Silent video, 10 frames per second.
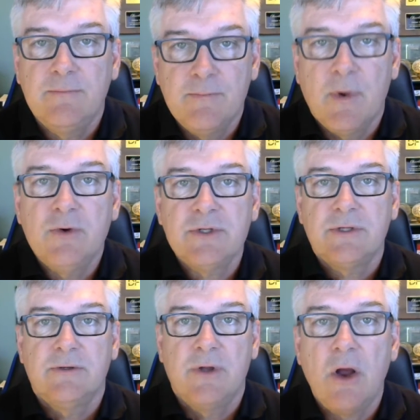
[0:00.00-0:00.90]

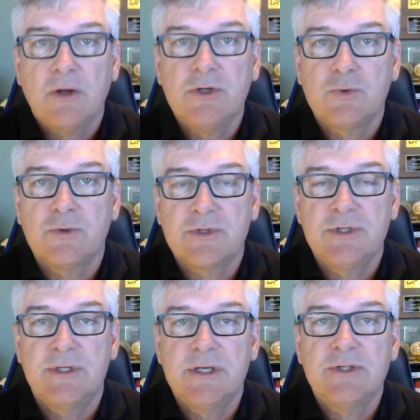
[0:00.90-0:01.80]
Most doctors will
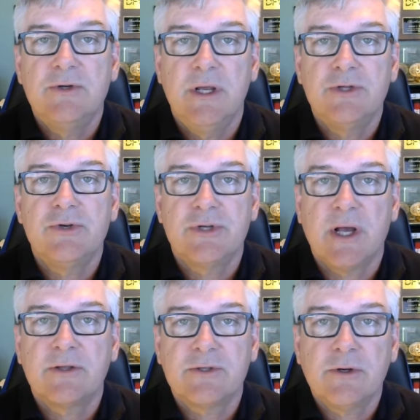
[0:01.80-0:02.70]
suggest you get your
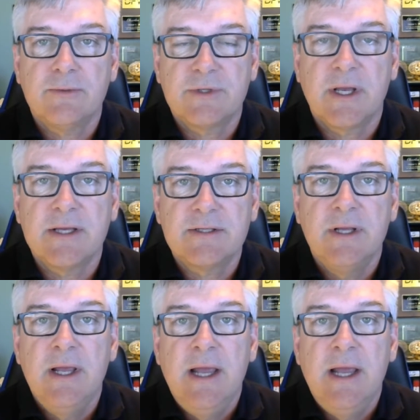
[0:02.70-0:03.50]
child circumcised,